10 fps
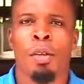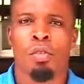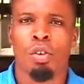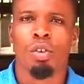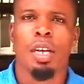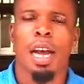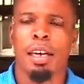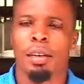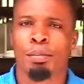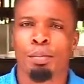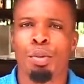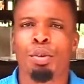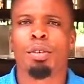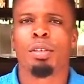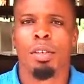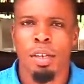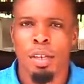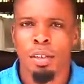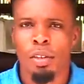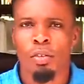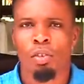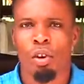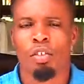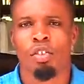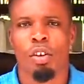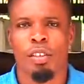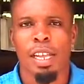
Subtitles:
So you can build these structures,